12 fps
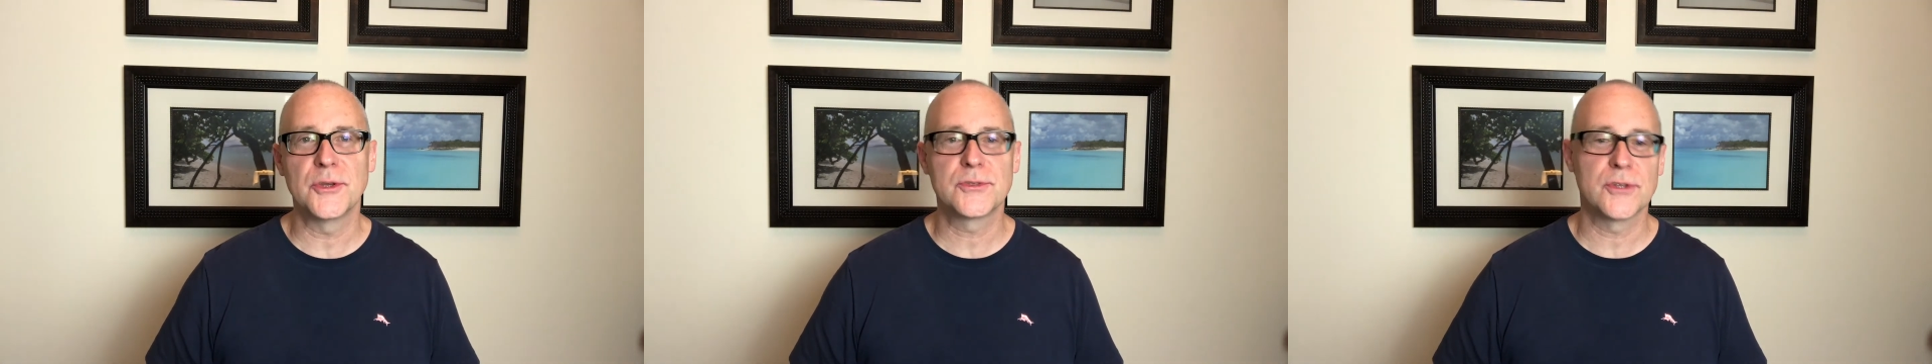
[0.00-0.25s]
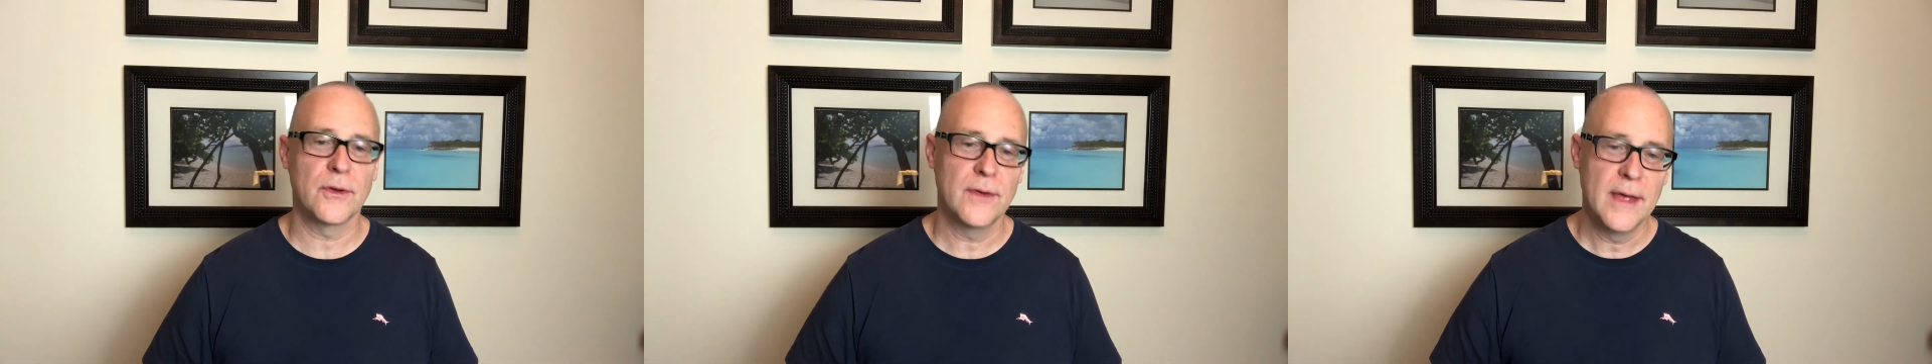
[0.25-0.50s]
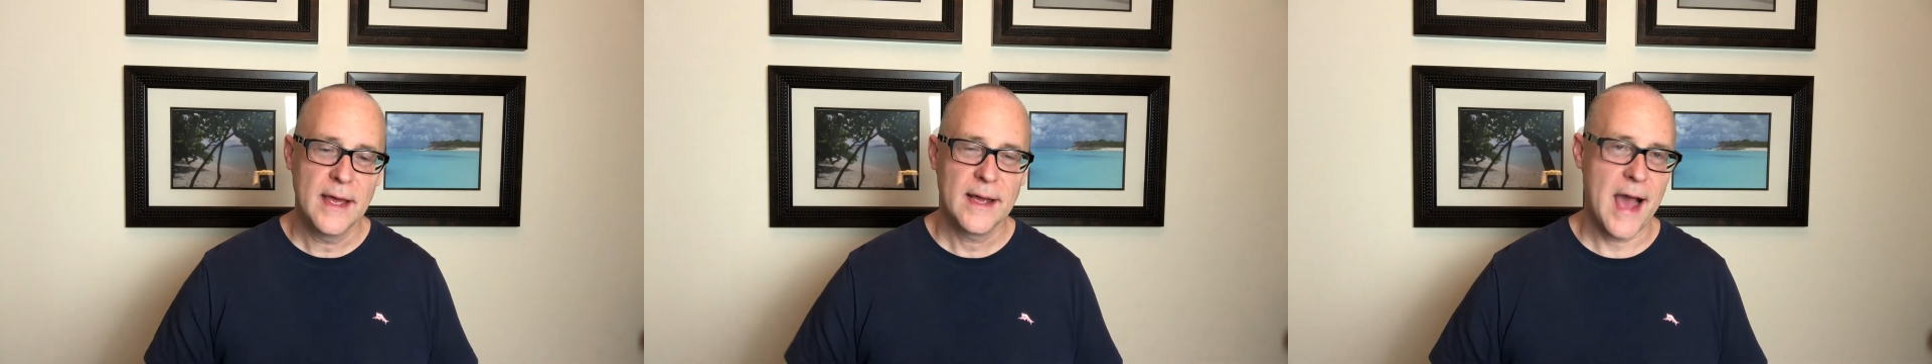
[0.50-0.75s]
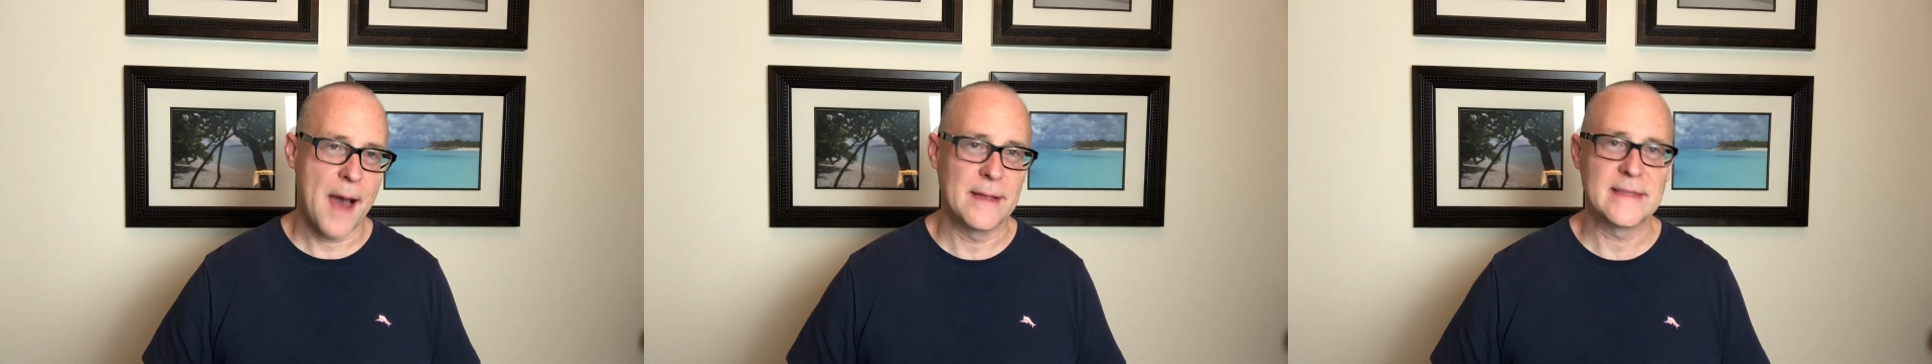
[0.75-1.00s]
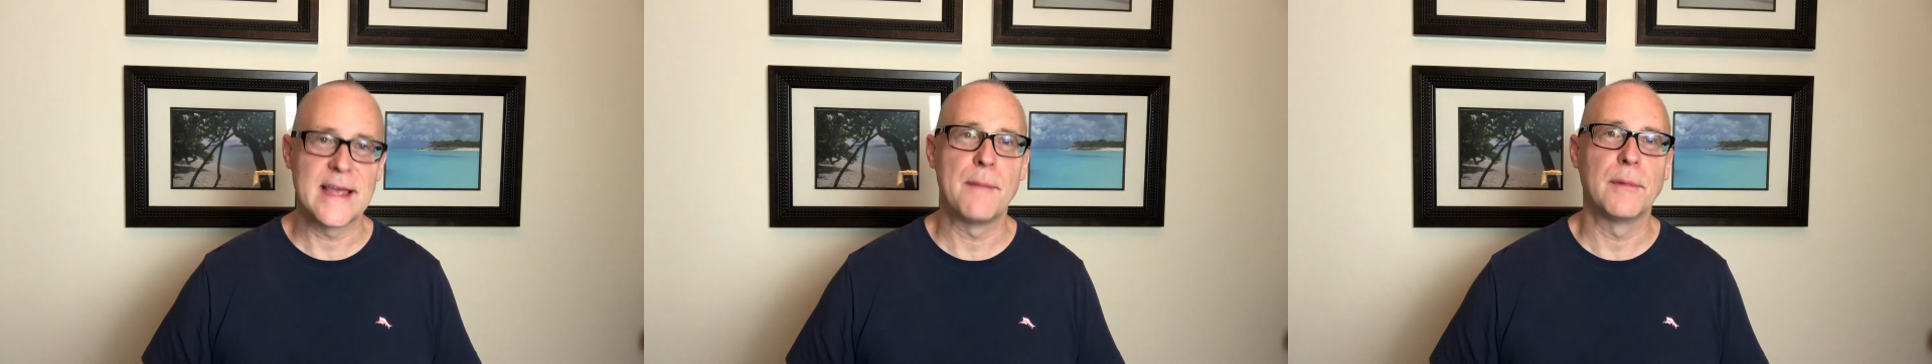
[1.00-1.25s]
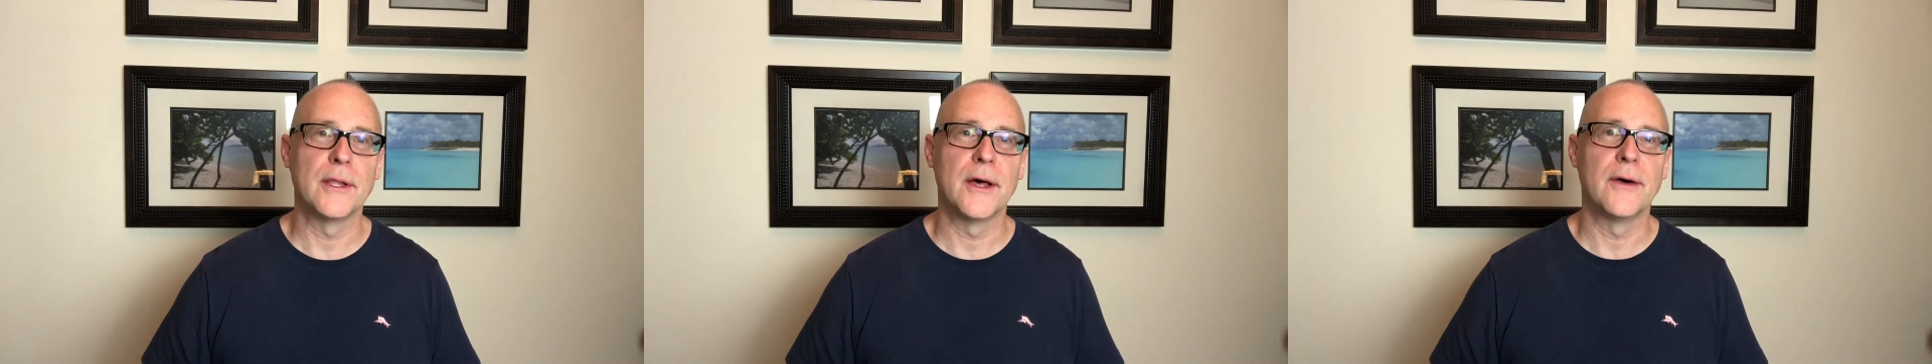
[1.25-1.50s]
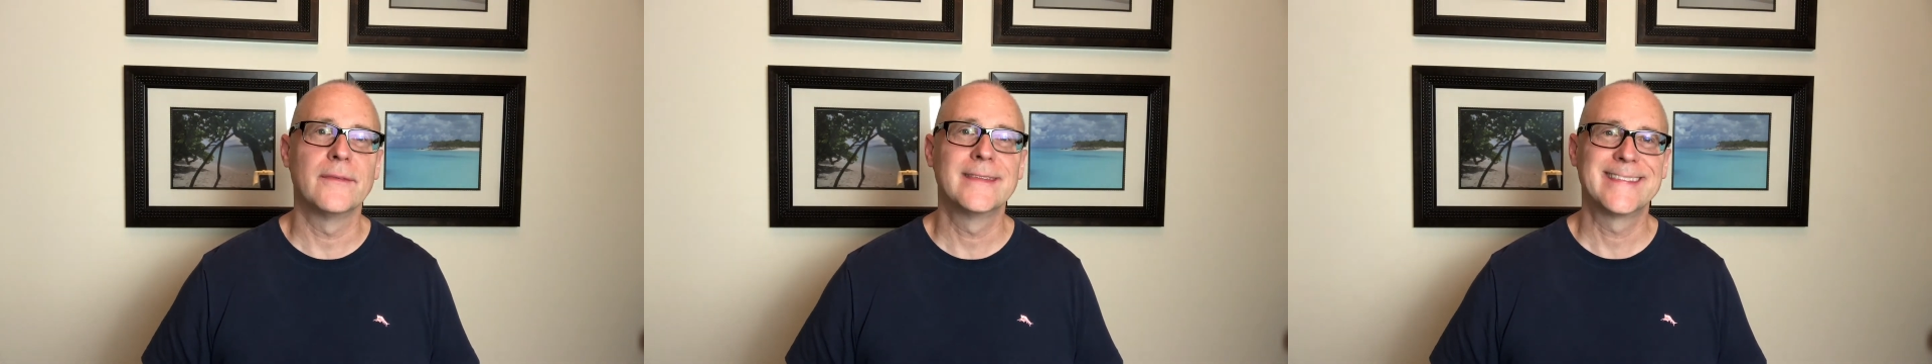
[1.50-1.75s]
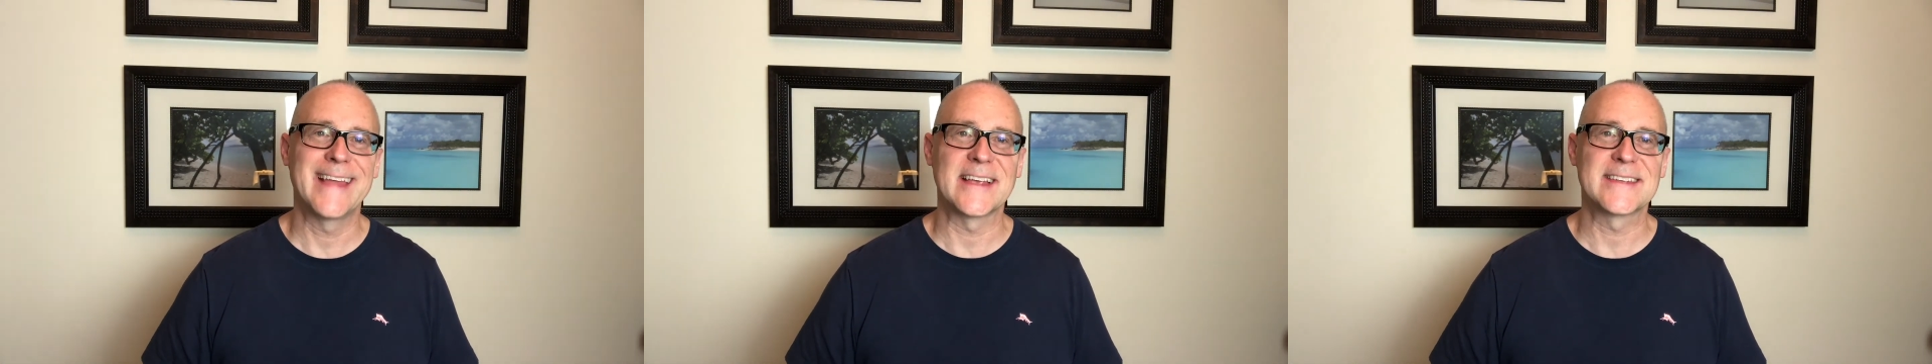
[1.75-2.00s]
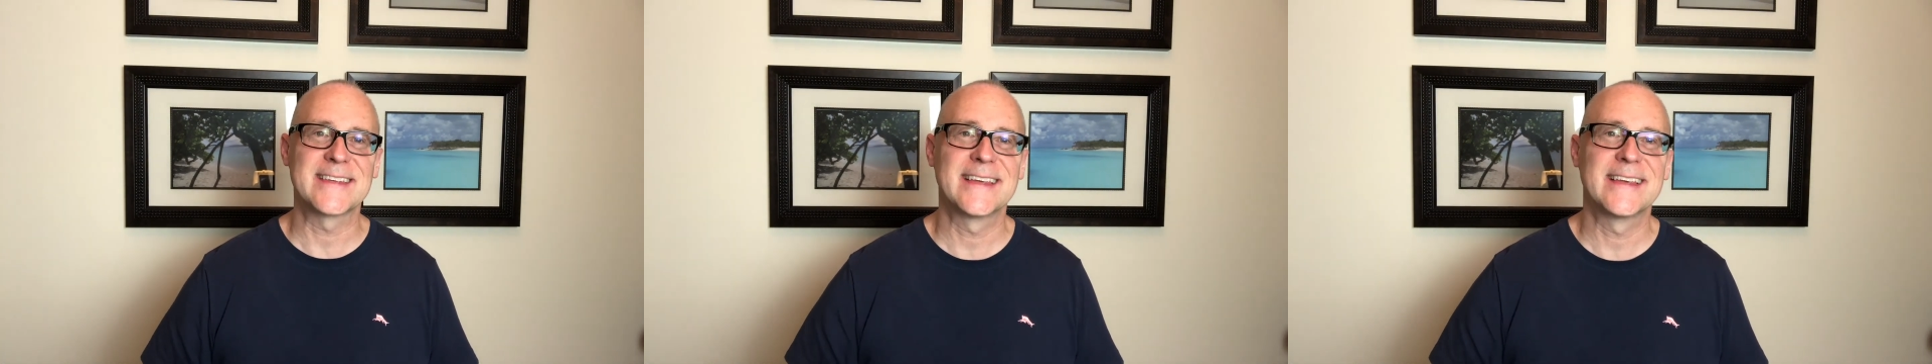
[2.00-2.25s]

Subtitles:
So comment down below. Thanks.